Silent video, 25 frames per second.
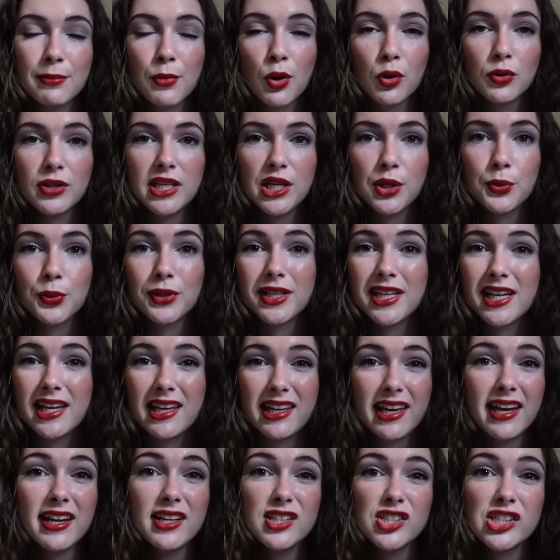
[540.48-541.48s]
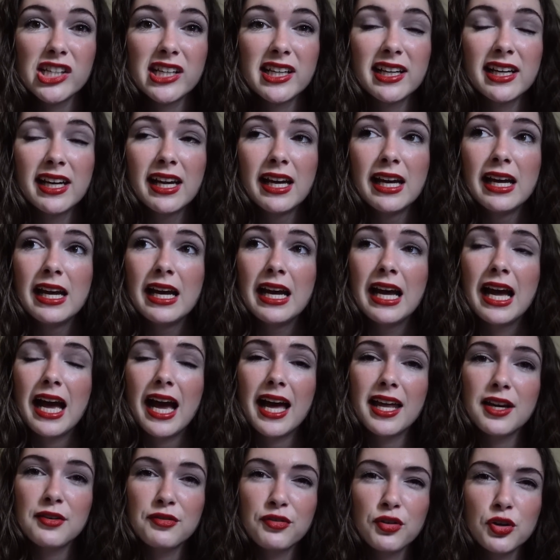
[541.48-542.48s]
them all equally engaging.
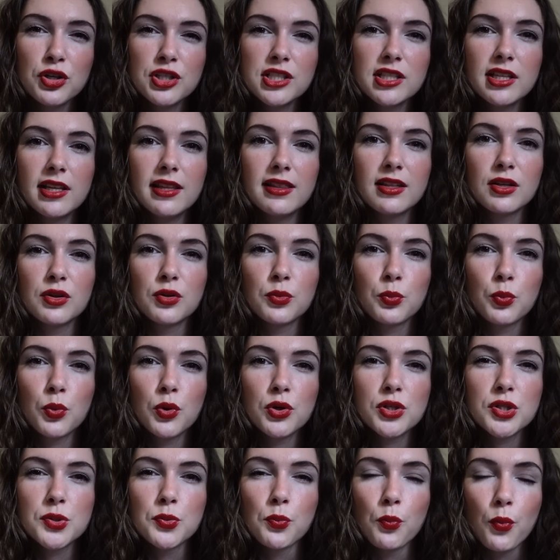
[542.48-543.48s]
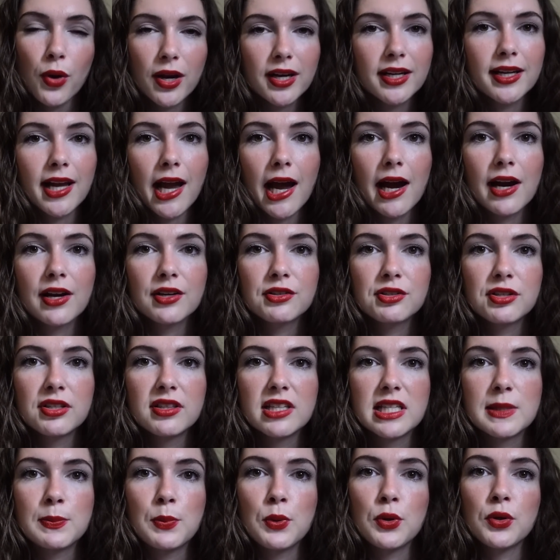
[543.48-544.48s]
And unfortunately, there was one character in
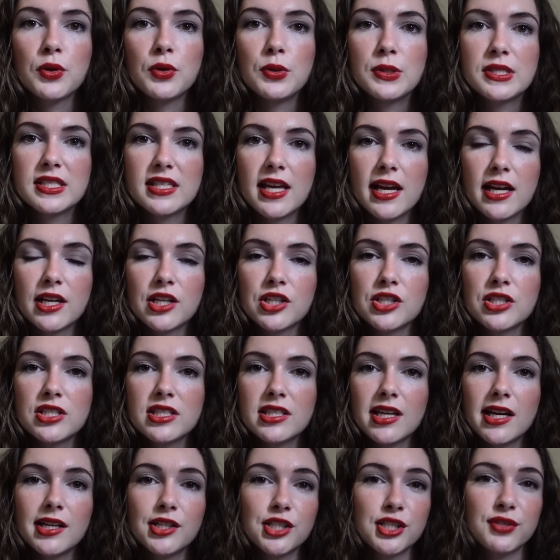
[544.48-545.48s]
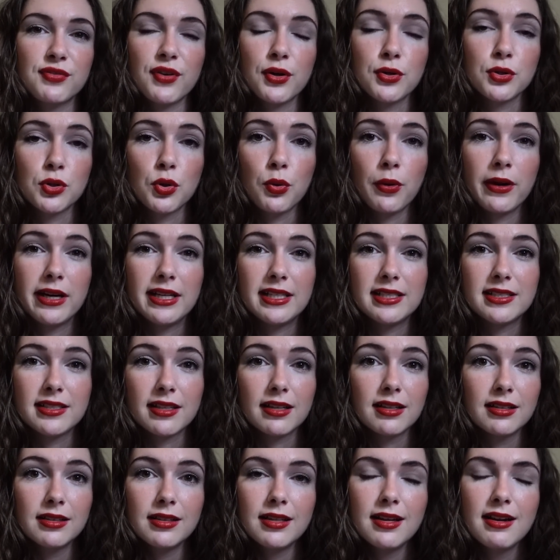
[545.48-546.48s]
this book whose sections I just found quite
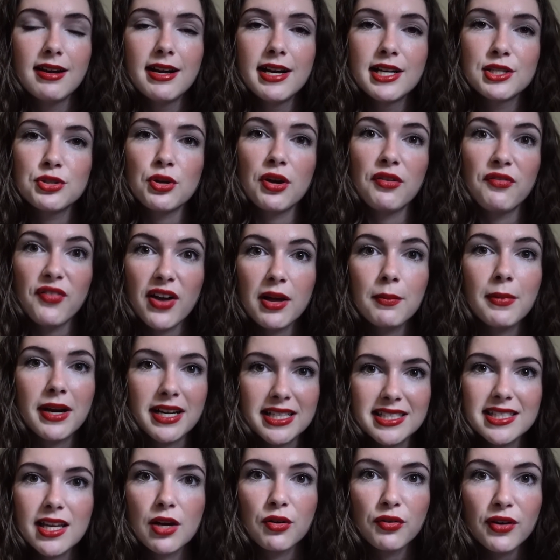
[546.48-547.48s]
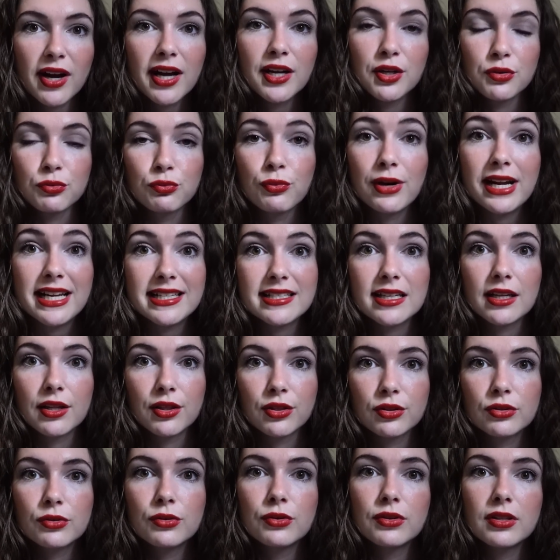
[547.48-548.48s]
dull, so I felt myself kind of racing
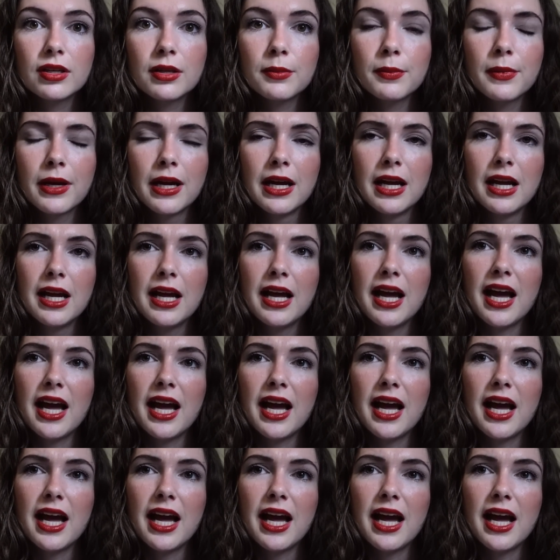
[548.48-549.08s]
through them.